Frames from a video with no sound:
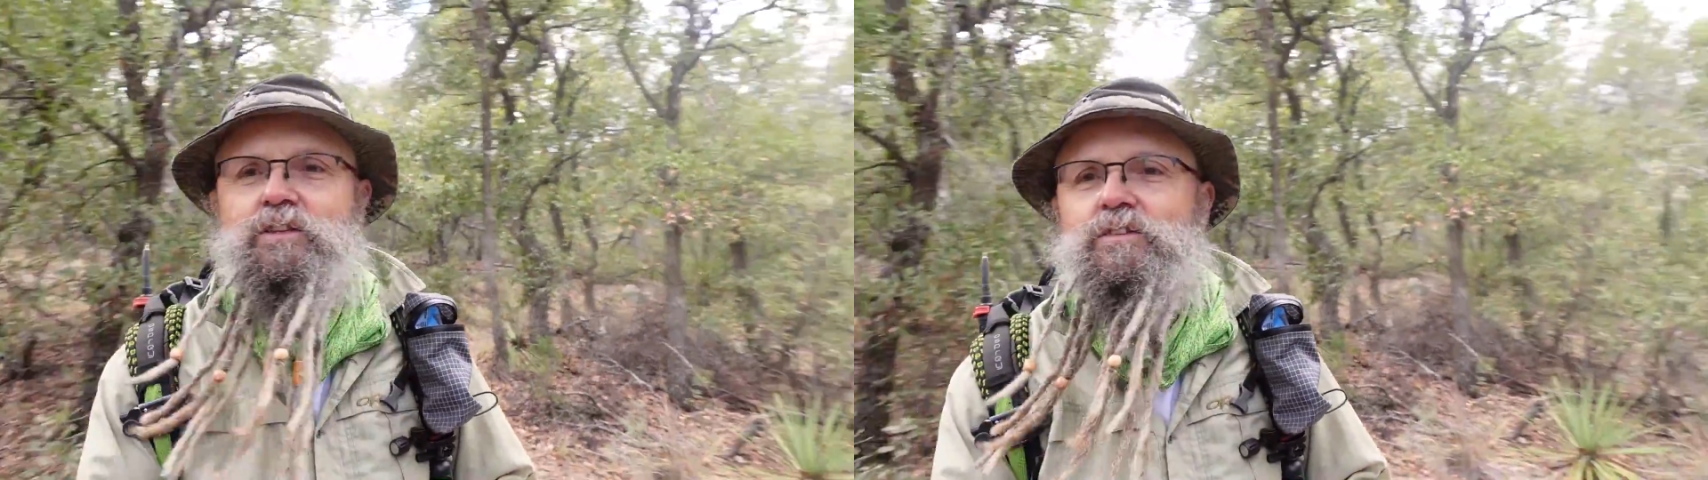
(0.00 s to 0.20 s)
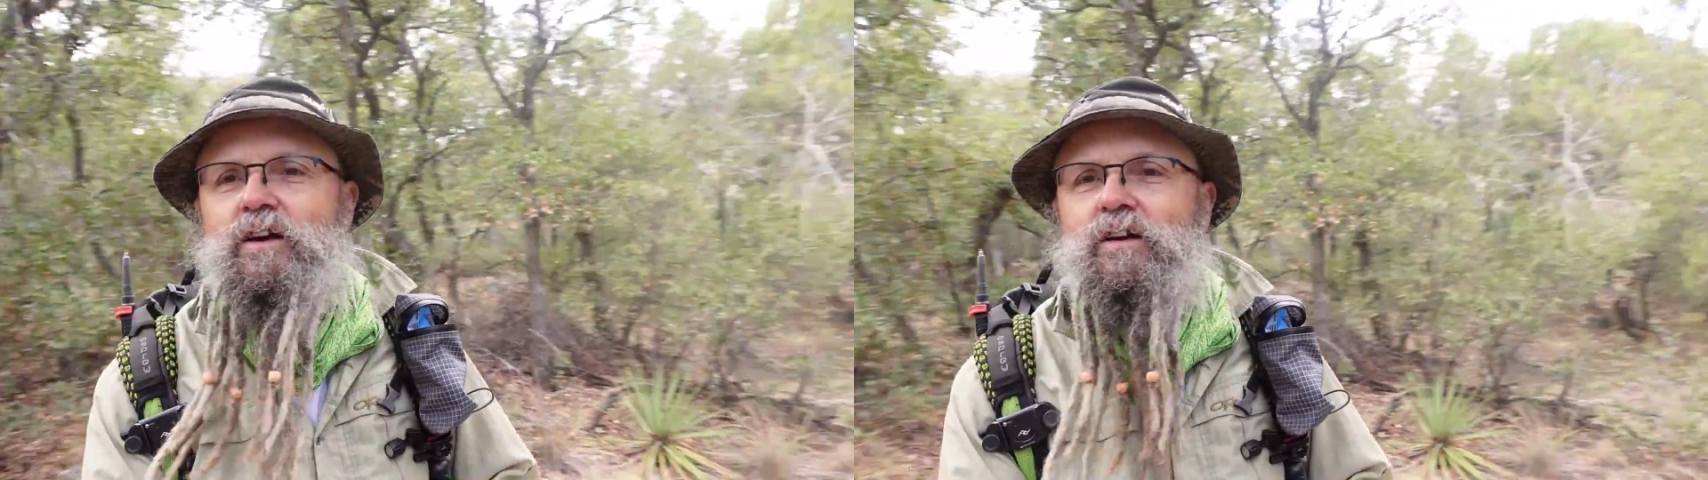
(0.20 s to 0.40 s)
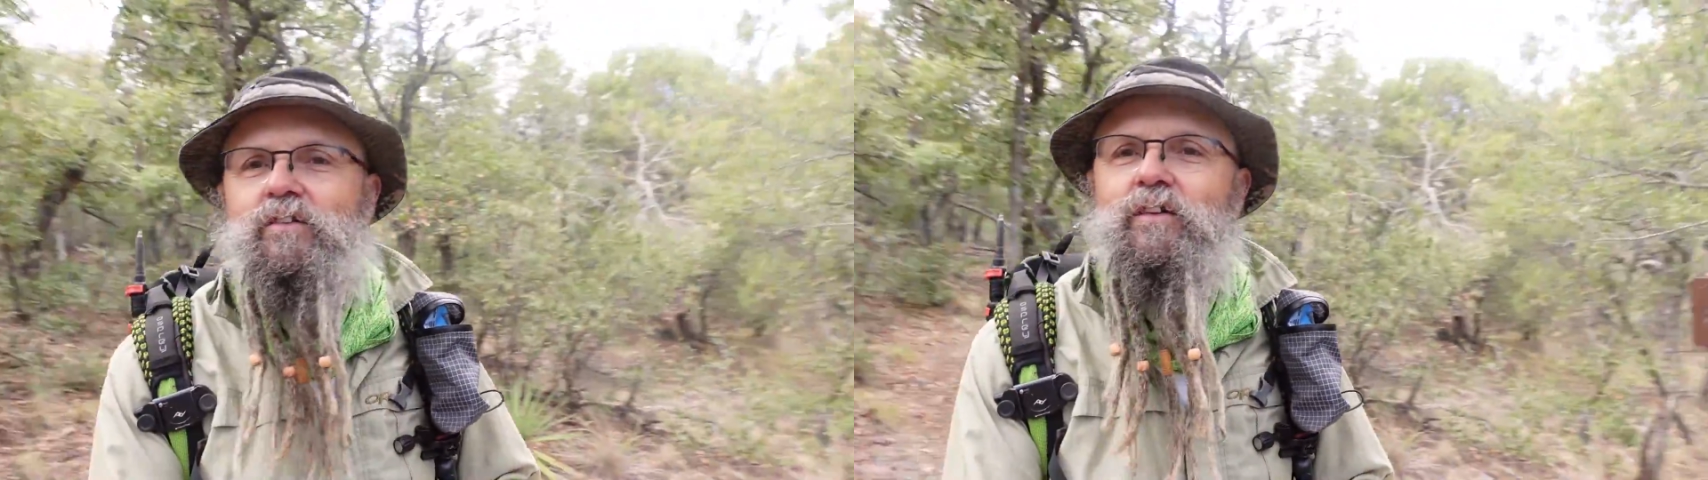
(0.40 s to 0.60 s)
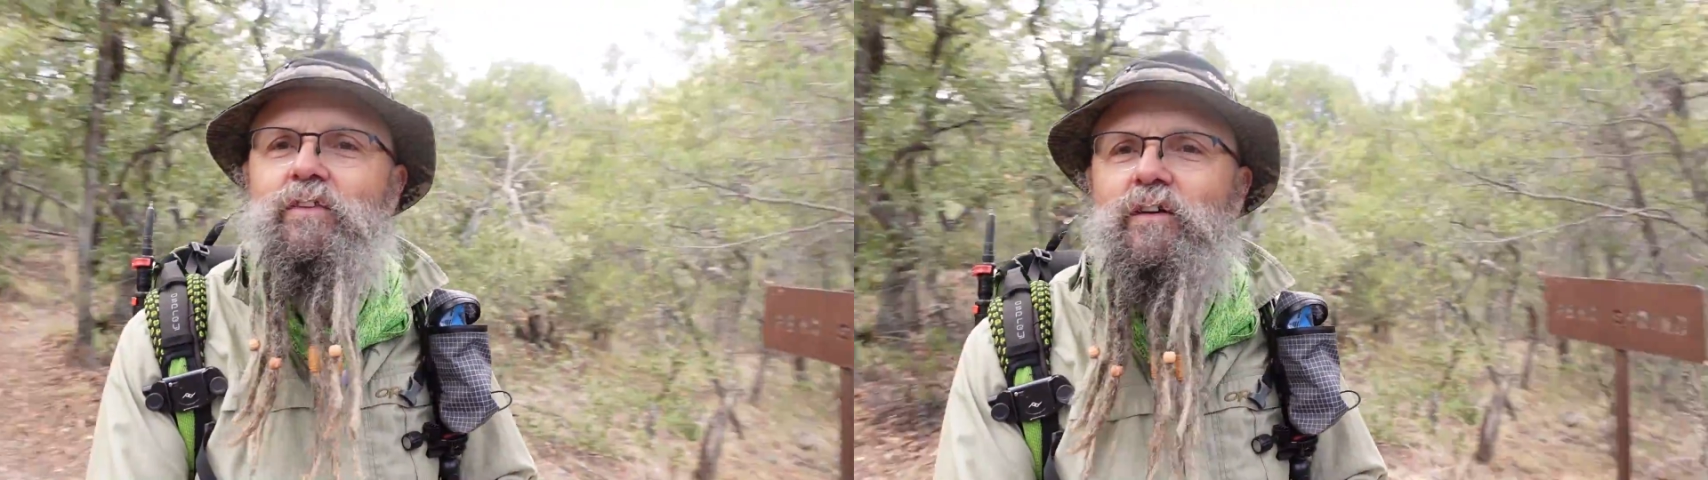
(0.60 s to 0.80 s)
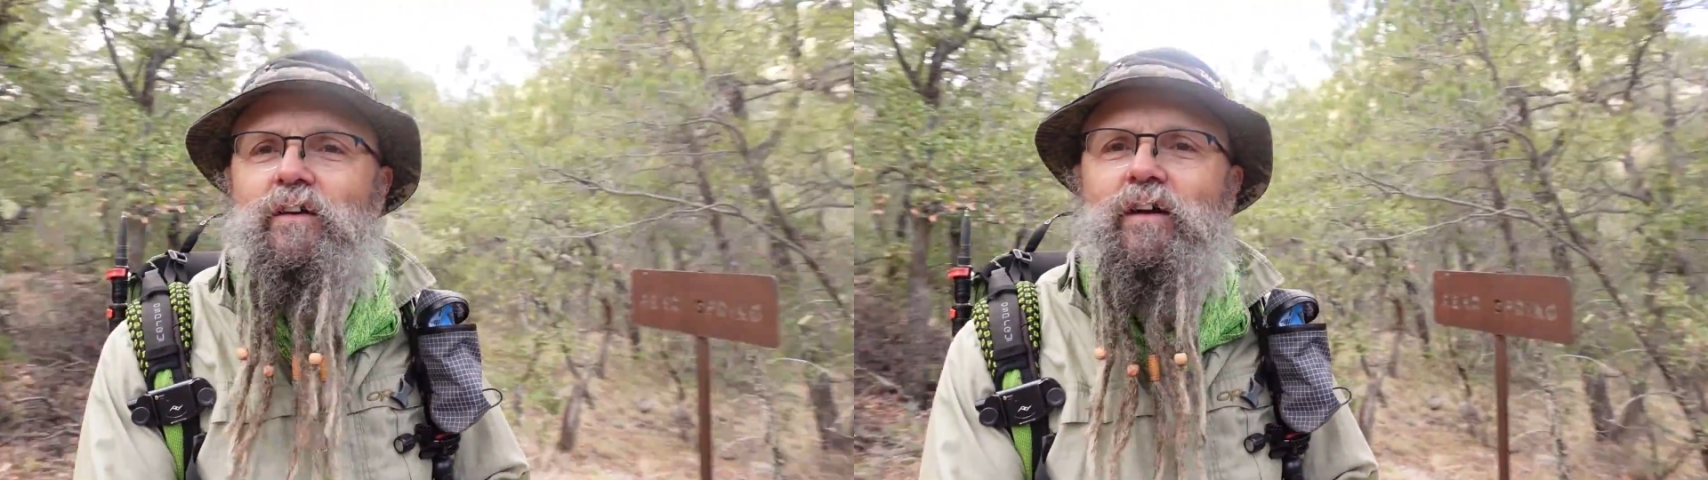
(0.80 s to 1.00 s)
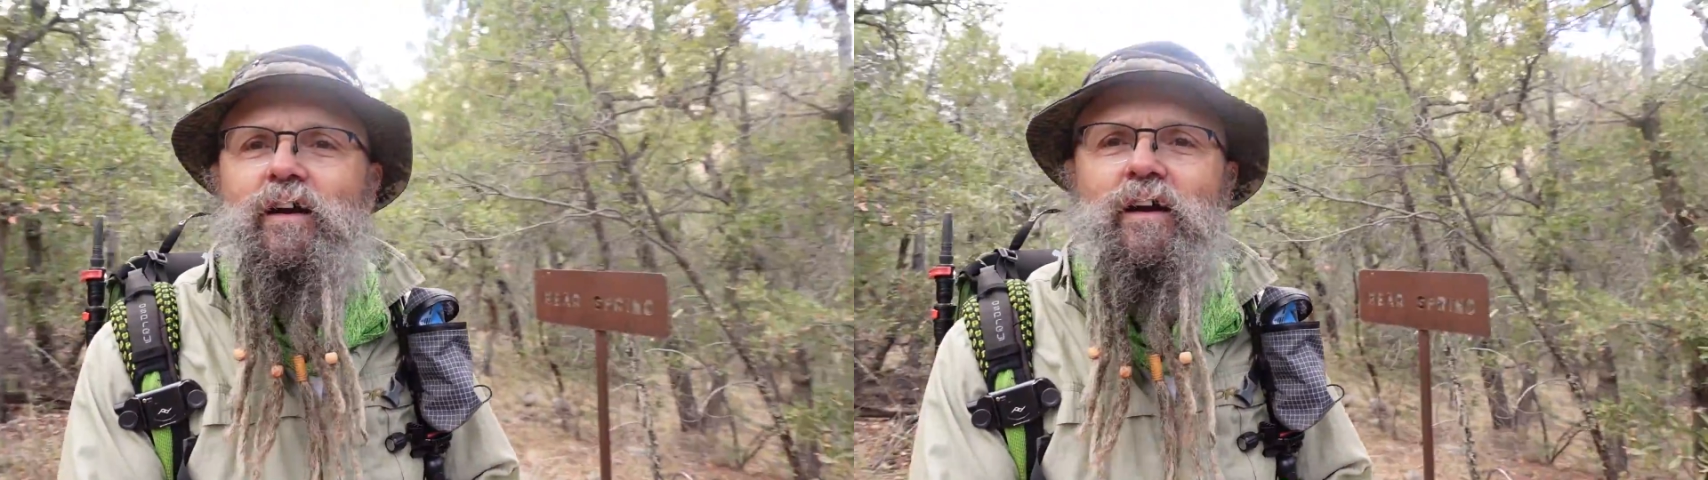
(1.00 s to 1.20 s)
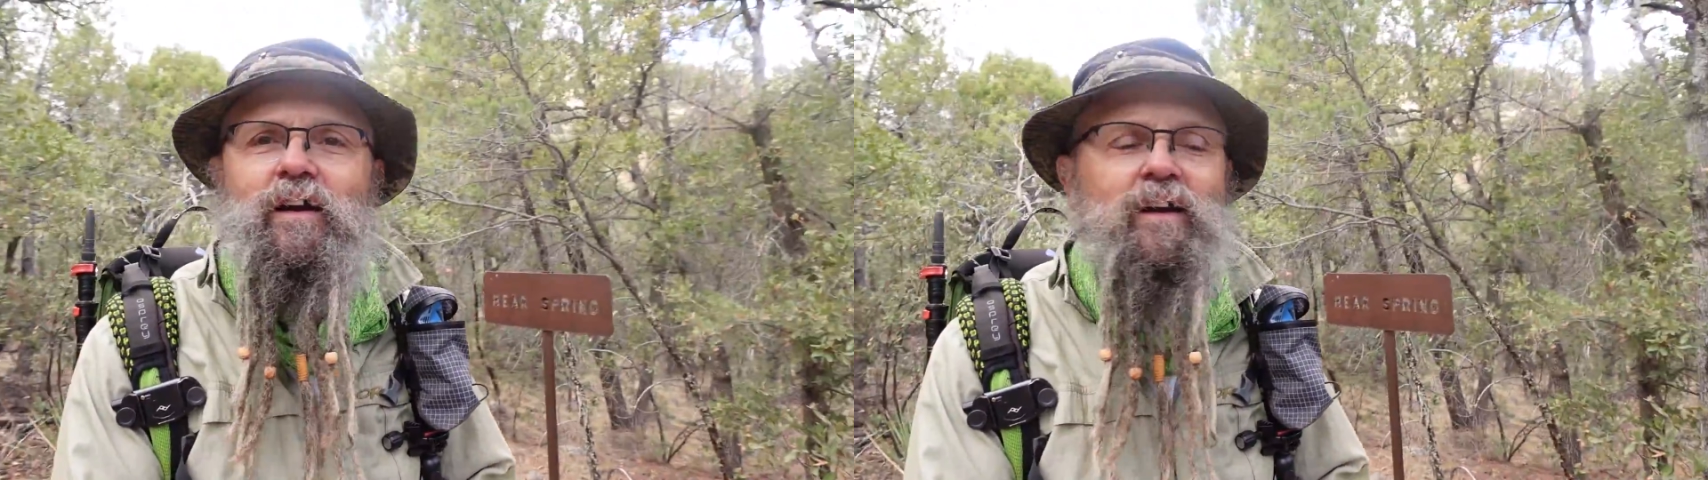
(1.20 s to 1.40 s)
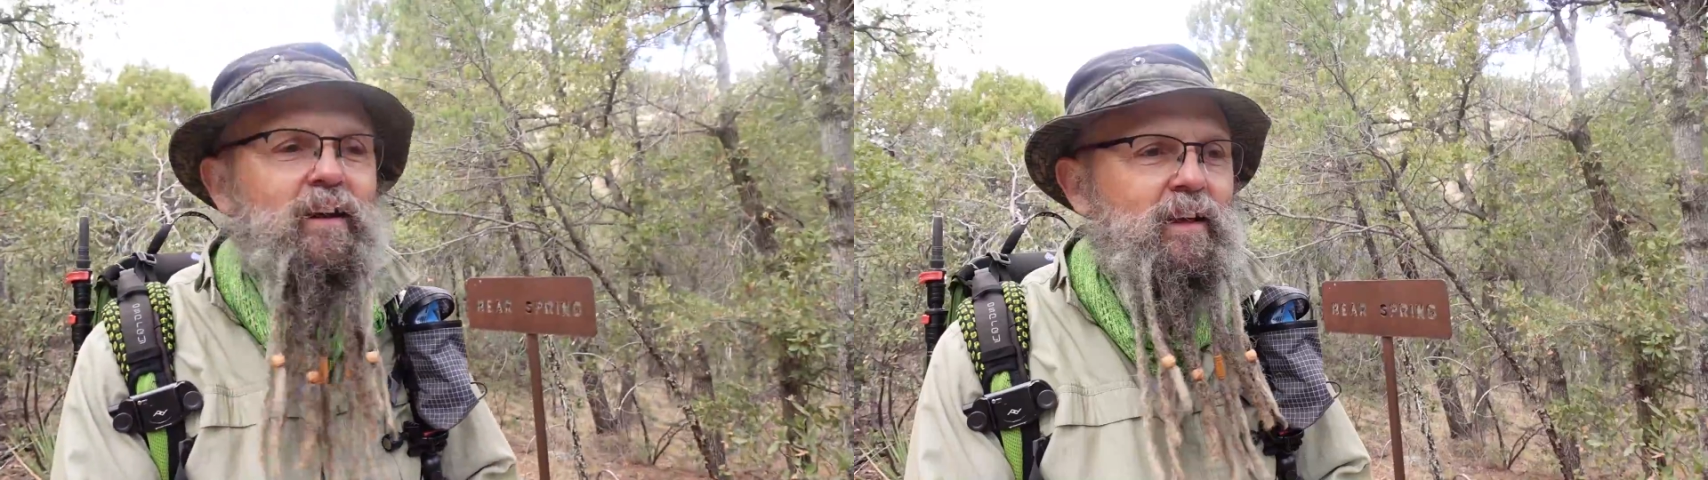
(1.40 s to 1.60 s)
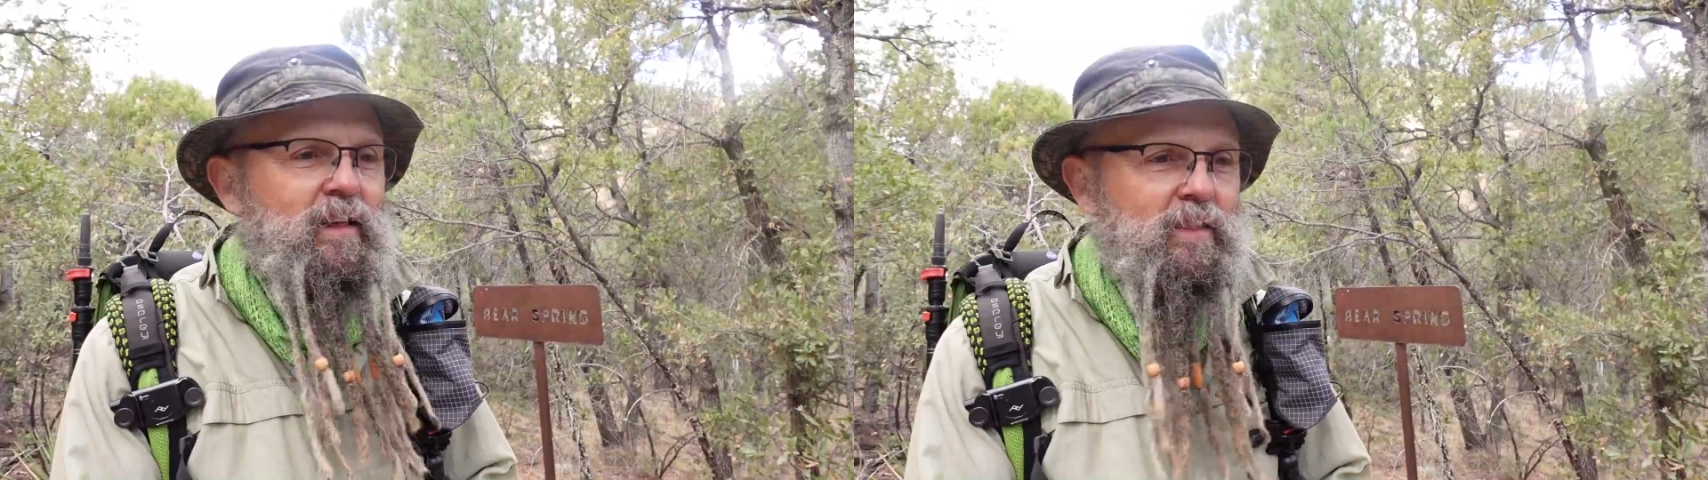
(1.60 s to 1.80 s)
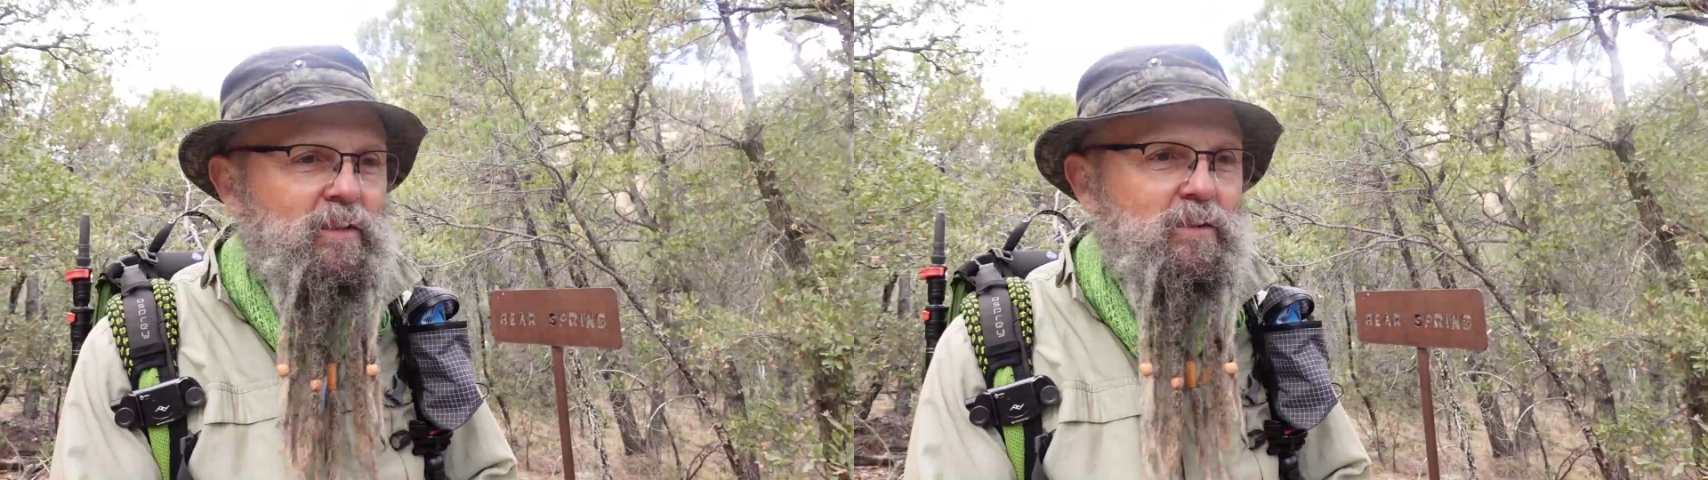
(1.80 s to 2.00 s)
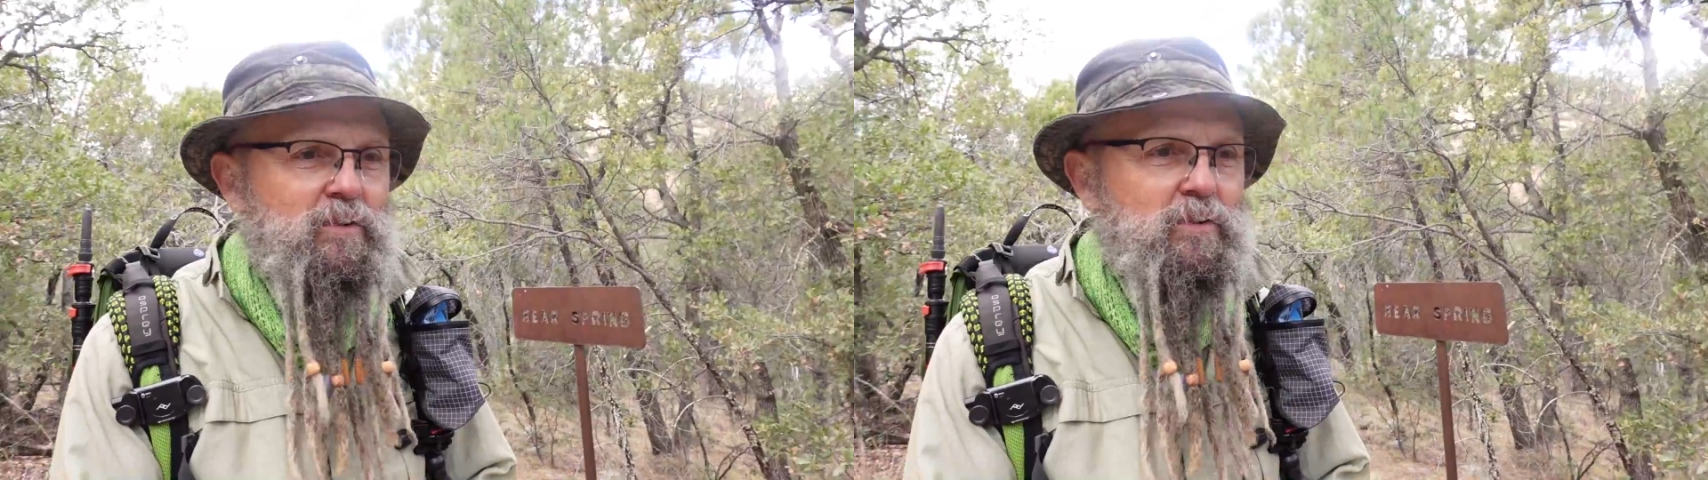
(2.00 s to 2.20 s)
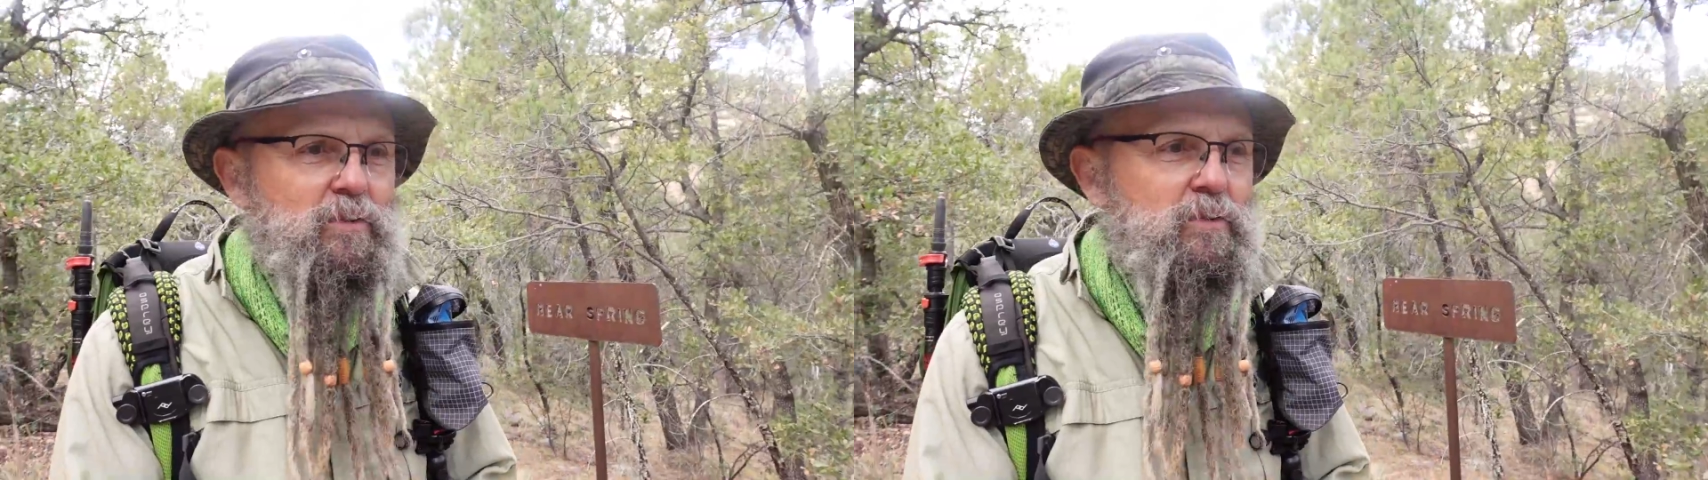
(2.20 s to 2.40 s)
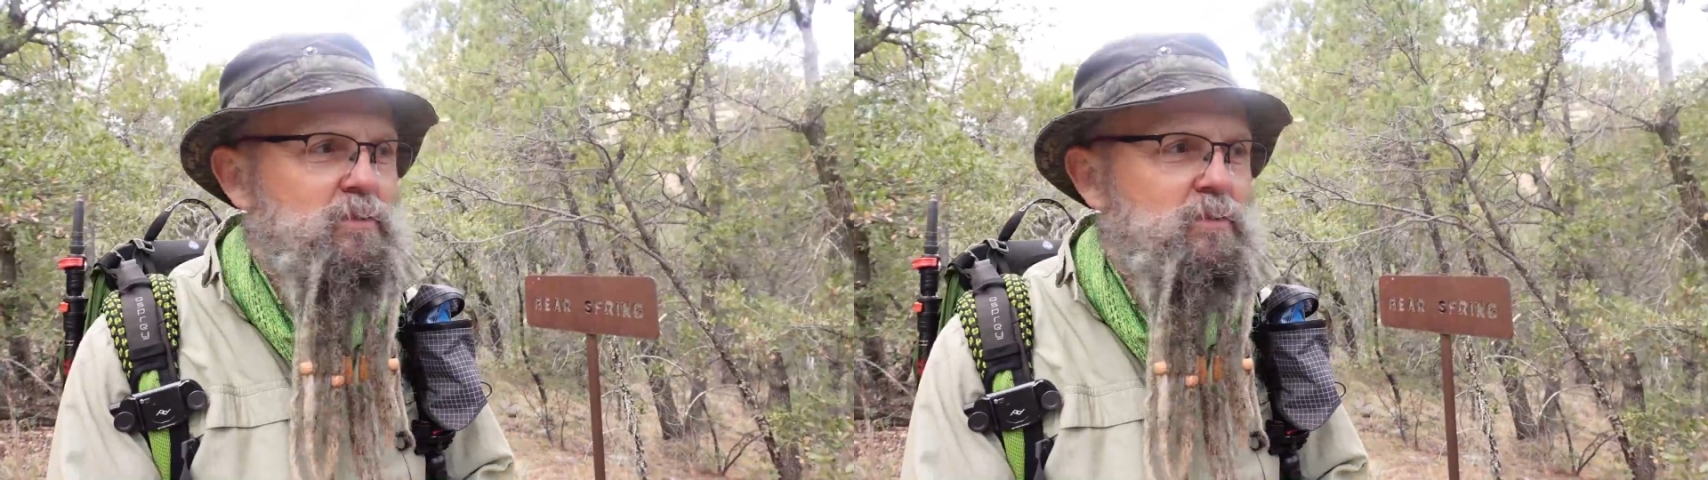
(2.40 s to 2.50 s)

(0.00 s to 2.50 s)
the sign right there? There's the